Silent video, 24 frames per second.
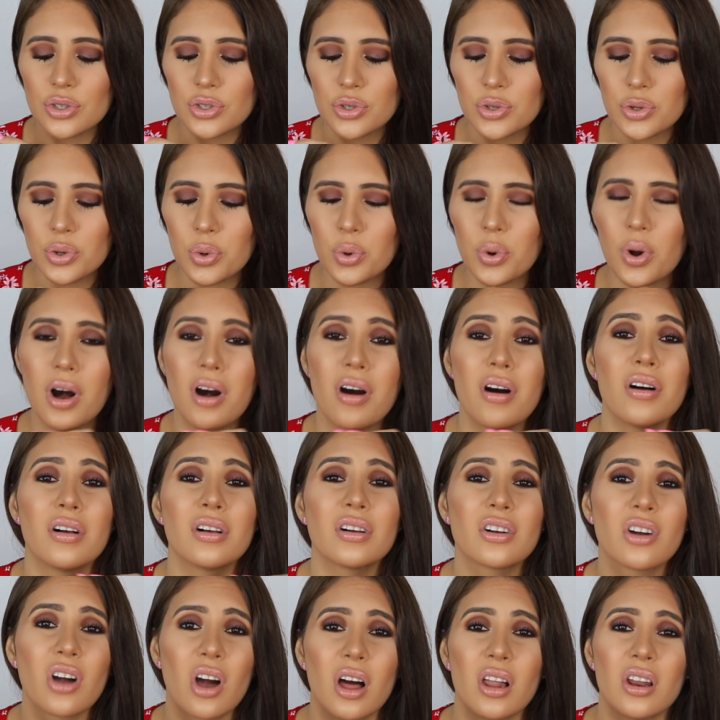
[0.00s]

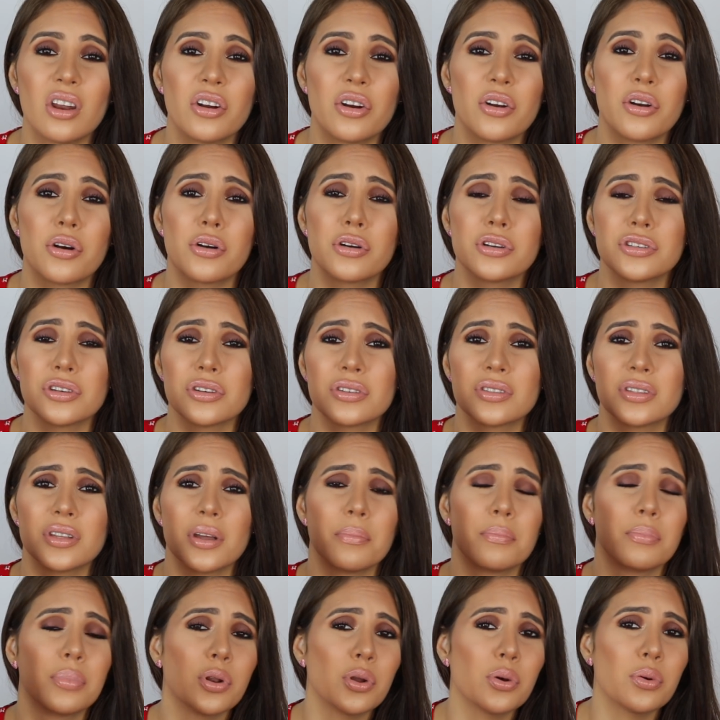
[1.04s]
dual color or just
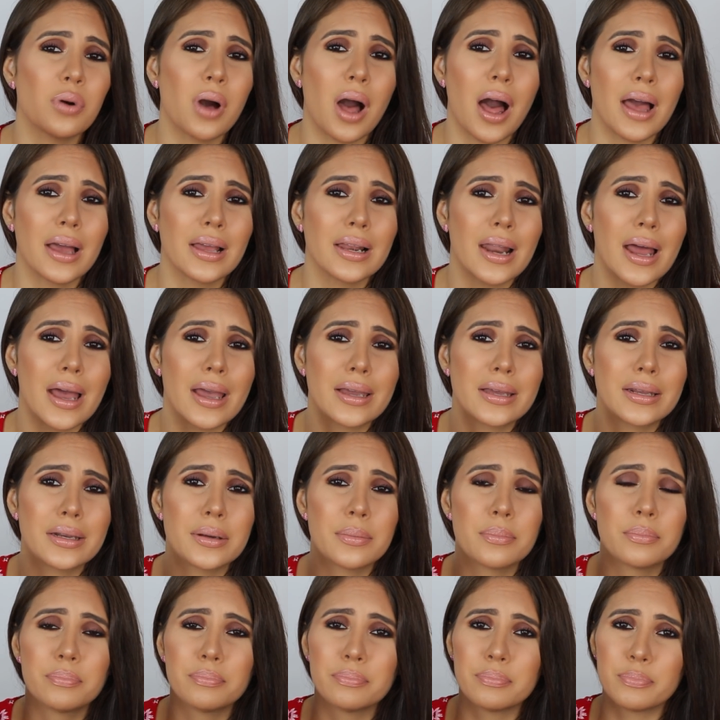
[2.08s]
a blue highlight,
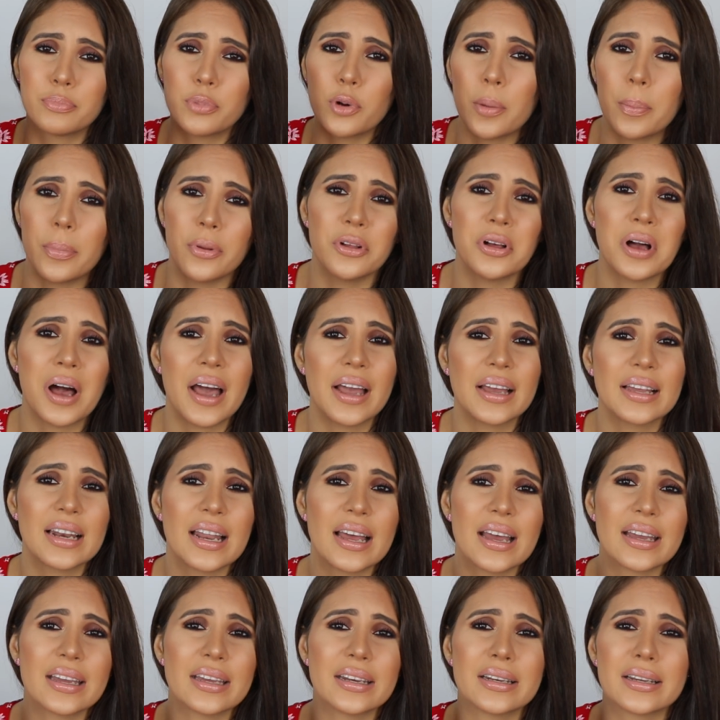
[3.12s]
a purple
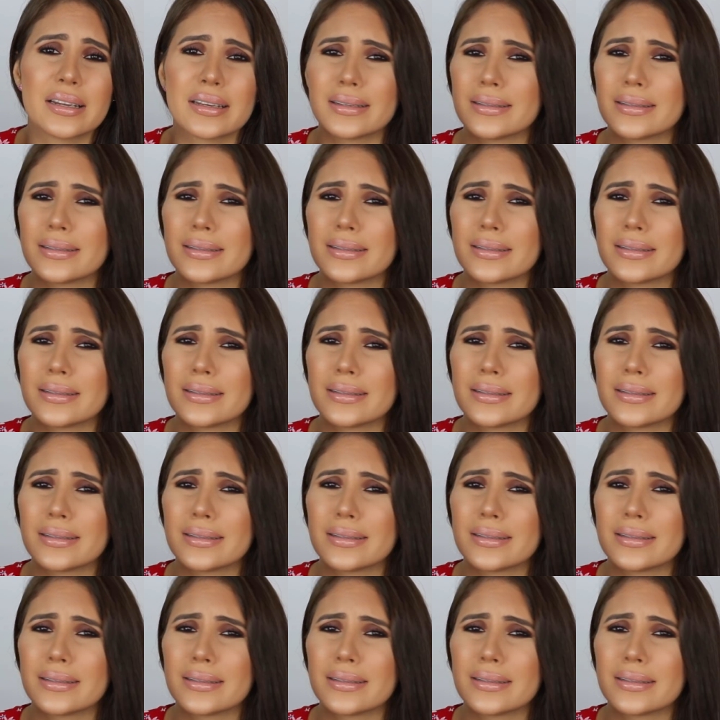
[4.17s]
highlight.